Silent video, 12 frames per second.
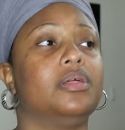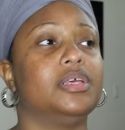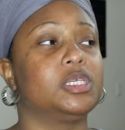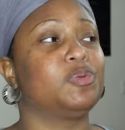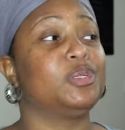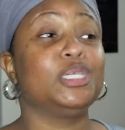
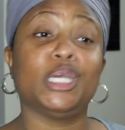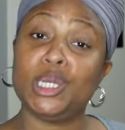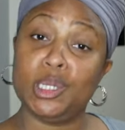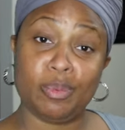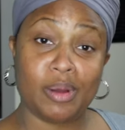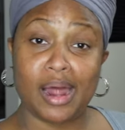this
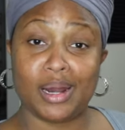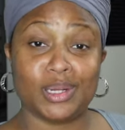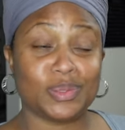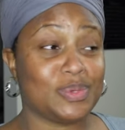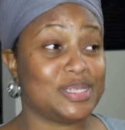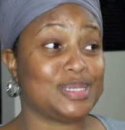particular
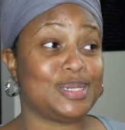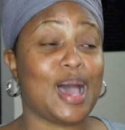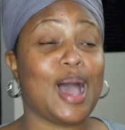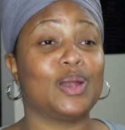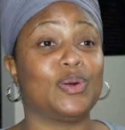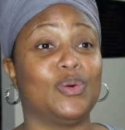product was
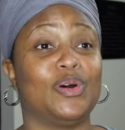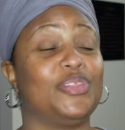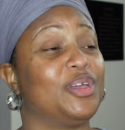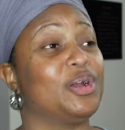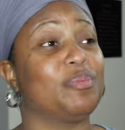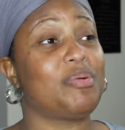not on
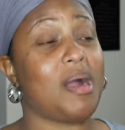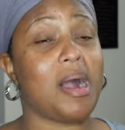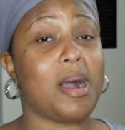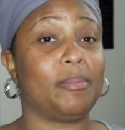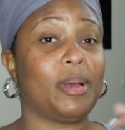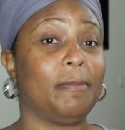their
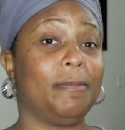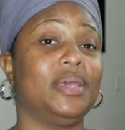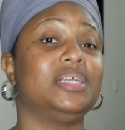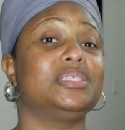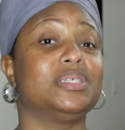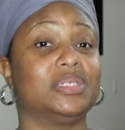prime
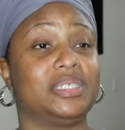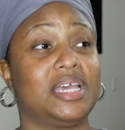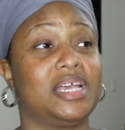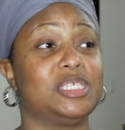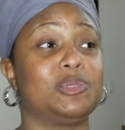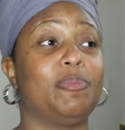big deal
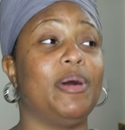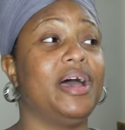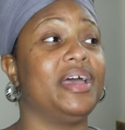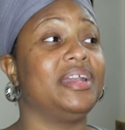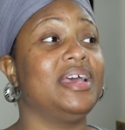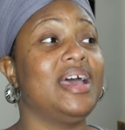days,
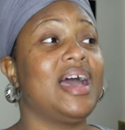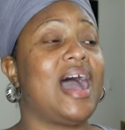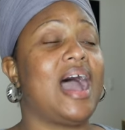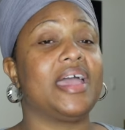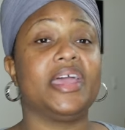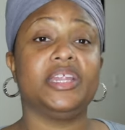but
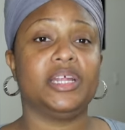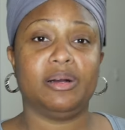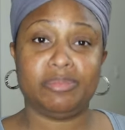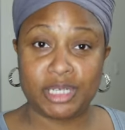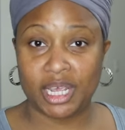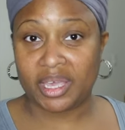I ended
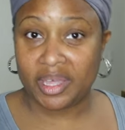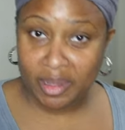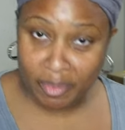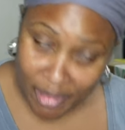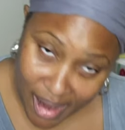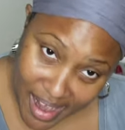up checking the
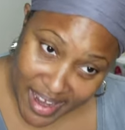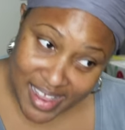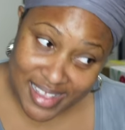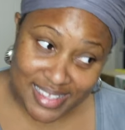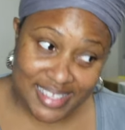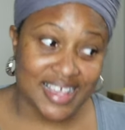
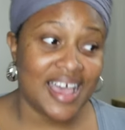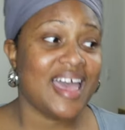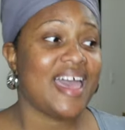price